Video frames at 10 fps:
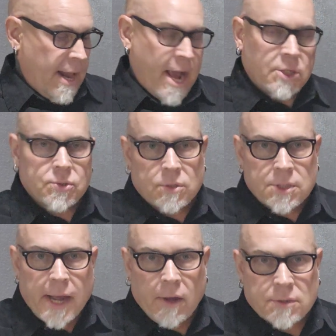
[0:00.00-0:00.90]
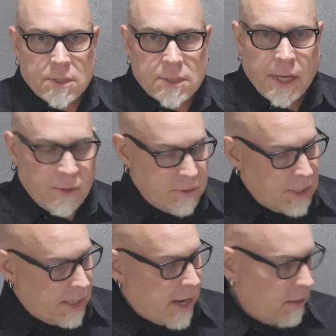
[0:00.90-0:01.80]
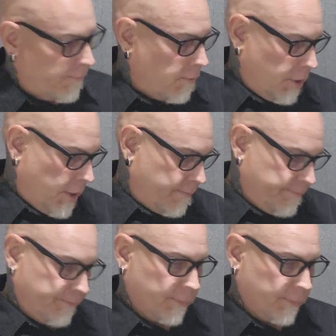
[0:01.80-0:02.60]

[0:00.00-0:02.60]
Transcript: at Astro Sounds in San Jose, California.